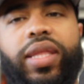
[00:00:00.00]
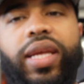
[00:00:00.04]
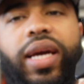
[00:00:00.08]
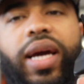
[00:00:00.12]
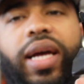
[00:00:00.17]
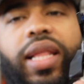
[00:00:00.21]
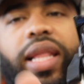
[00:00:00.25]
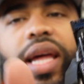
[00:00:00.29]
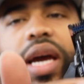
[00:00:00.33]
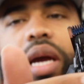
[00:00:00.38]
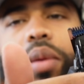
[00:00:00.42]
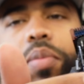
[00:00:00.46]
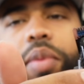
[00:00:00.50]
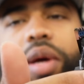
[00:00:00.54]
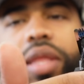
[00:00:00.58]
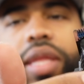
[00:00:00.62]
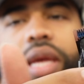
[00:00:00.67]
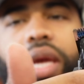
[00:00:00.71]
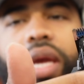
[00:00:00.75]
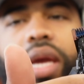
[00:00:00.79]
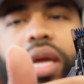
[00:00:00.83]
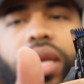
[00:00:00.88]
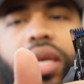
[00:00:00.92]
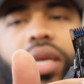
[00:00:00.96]
thing I like about
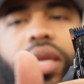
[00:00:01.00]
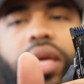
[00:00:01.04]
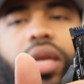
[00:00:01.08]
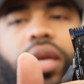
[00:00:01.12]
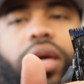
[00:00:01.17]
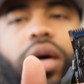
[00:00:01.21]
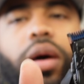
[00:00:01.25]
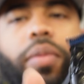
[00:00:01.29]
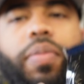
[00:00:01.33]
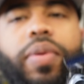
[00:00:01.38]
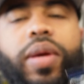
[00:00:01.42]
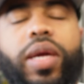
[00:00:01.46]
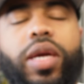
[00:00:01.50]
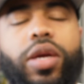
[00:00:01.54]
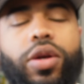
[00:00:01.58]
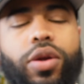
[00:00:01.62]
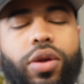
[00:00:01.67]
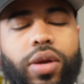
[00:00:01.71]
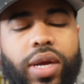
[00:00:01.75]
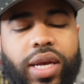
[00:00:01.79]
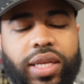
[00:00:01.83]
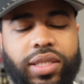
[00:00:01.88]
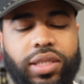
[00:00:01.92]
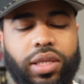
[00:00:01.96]
the indent up
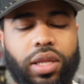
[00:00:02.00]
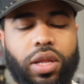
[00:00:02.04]
here, it's